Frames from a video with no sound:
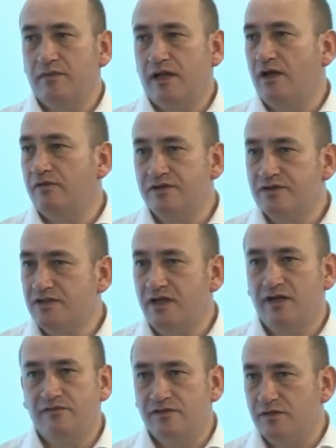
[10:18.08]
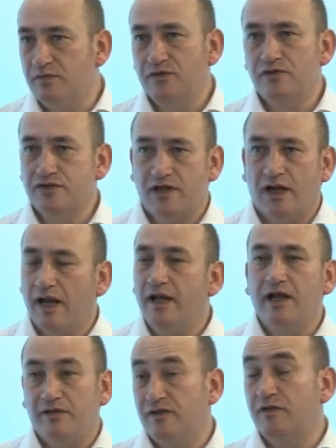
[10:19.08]
health and safety, personnel,
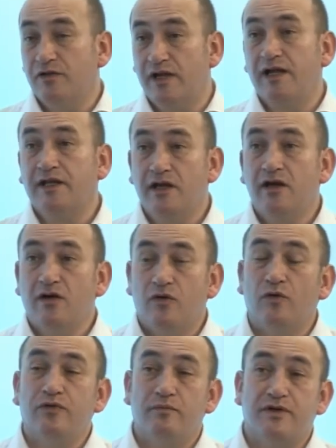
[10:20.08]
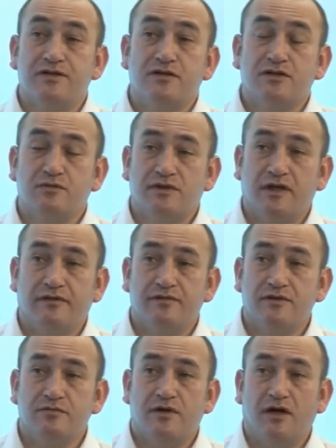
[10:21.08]
anything that any other business would have
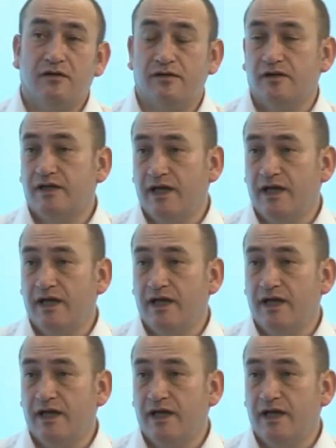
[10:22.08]
as well, and